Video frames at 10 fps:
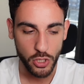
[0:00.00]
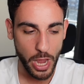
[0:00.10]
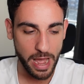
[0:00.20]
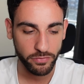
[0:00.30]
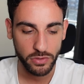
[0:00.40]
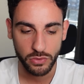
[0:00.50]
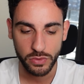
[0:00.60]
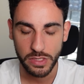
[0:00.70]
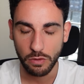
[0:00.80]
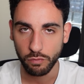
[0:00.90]
You have to do
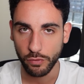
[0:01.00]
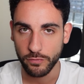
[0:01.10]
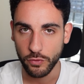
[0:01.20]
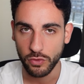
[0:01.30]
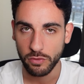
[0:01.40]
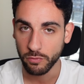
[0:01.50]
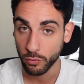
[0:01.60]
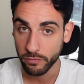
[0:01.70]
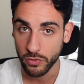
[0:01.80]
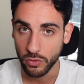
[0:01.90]
self-review,
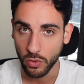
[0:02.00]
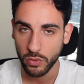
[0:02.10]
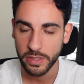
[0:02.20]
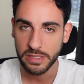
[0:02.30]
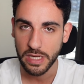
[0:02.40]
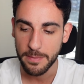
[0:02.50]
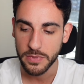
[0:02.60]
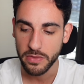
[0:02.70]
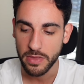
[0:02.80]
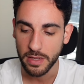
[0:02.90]
review, all these
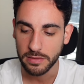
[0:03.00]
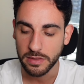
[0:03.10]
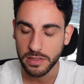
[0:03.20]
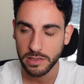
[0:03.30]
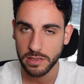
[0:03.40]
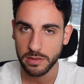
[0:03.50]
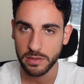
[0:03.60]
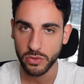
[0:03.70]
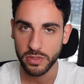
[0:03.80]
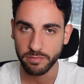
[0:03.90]
types of things. This is
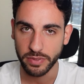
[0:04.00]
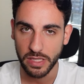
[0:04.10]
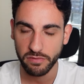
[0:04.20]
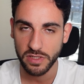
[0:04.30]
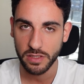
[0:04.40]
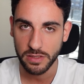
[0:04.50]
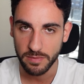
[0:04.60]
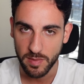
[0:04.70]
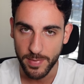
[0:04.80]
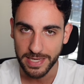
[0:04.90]
sort of the belief
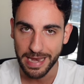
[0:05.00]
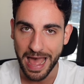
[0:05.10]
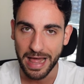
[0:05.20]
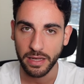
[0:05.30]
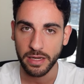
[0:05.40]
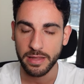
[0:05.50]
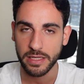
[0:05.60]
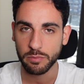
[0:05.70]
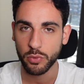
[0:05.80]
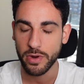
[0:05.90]
system, the mentality
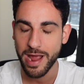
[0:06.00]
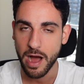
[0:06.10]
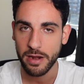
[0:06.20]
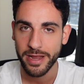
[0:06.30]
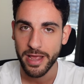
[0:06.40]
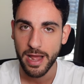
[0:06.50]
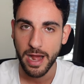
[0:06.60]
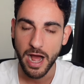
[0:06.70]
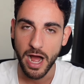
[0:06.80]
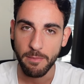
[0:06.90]
that's put out
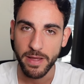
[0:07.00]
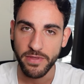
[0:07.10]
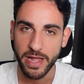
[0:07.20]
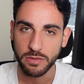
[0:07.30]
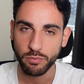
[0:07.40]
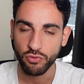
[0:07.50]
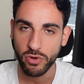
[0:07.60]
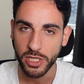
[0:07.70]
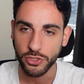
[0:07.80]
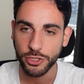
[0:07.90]
um, and that's
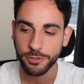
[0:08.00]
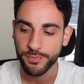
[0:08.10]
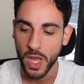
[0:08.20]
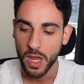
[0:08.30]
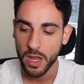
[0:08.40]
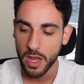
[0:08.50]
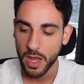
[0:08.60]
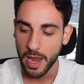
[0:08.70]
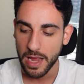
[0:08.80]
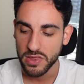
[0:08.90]
preached.
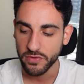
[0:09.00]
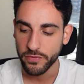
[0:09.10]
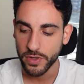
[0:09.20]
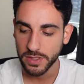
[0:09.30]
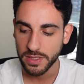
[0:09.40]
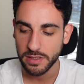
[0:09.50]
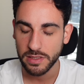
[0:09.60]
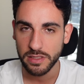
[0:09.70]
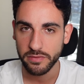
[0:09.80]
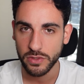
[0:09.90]
And the first thing
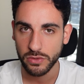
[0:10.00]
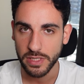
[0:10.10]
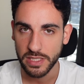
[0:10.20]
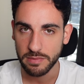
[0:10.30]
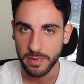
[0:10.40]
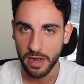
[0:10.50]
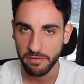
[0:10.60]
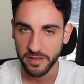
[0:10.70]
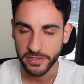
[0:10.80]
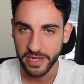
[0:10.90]
this individual said to me
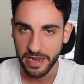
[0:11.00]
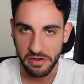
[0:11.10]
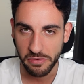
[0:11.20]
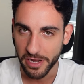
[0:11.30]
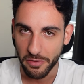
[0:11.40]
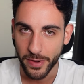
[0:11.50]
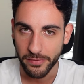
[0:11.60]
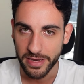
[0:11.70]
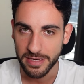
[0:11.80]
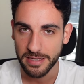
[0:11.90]
after they're saying how, how well
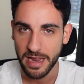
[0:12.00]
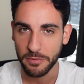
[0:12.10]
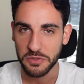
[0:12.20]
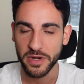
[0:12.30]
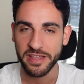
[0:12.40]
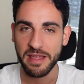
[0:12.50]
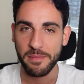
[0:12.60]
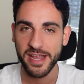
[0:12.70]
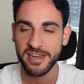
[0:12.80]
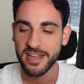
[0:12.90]
they did, how much money they
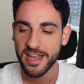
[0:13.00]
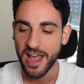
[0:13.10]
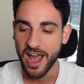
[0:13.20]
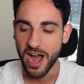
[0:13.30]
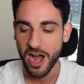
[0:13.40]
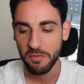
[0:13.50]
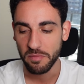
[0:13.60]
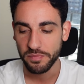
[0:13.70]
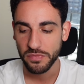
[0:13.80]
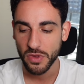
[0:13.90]
made, um,